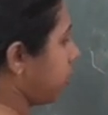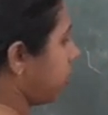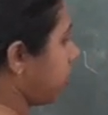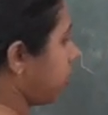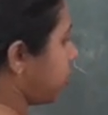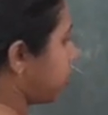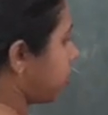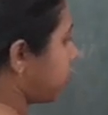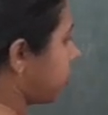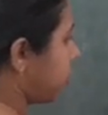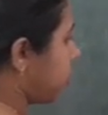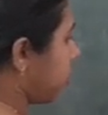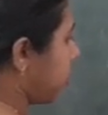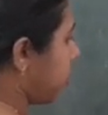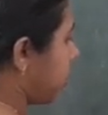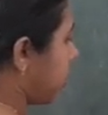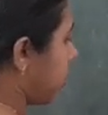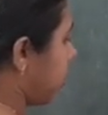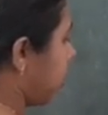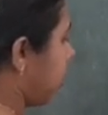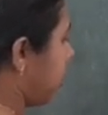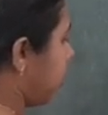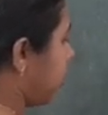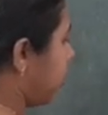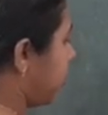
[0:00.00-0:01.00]

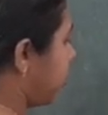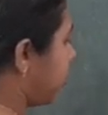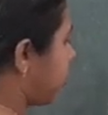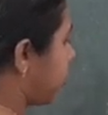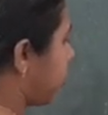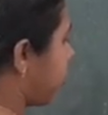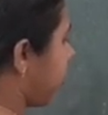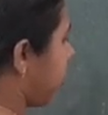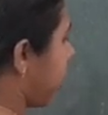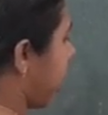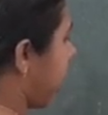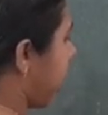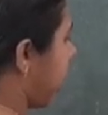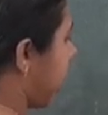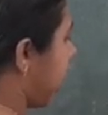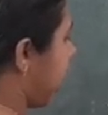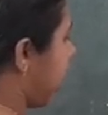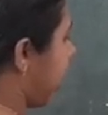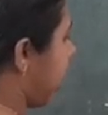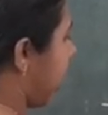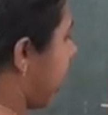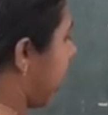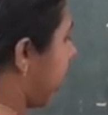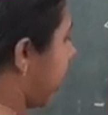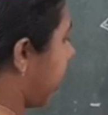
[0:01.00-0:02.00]
So draw a
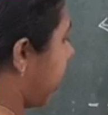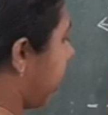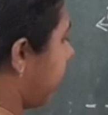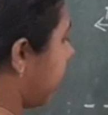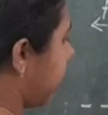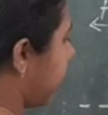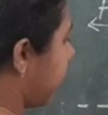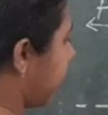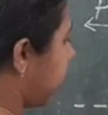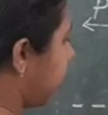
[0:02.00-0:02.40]
line